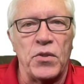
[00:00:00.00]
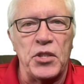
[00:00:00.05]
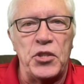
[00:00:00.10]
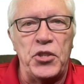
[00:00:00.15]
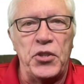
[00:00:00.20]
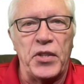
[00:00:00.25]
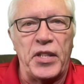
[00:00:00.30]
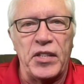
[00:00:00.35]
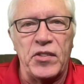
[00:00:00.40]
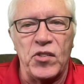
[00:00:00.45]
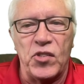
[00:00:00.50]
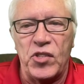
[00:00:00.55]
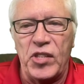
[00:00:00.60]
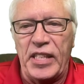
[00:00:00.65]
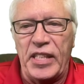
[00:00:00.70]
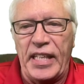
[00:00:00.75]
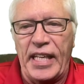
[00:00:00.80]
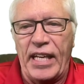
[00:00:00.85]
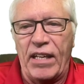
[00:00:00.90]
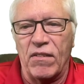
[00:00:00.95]
that you can
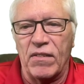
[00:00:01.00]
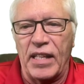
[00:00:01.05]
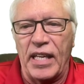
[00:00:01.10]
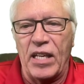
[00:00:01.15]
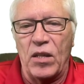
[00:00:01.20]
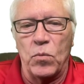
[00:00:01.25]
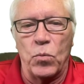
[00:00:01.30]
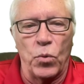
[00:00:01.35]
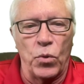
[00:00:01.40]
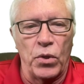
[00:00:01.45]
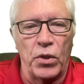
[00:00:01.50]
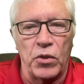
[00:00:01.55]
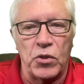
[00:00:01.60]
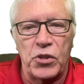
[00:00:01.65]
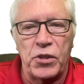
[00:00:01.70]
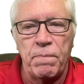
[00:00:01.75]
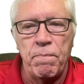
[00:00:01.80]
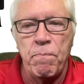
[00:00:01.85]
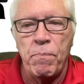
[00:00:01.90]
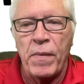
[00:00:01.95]
see how that works.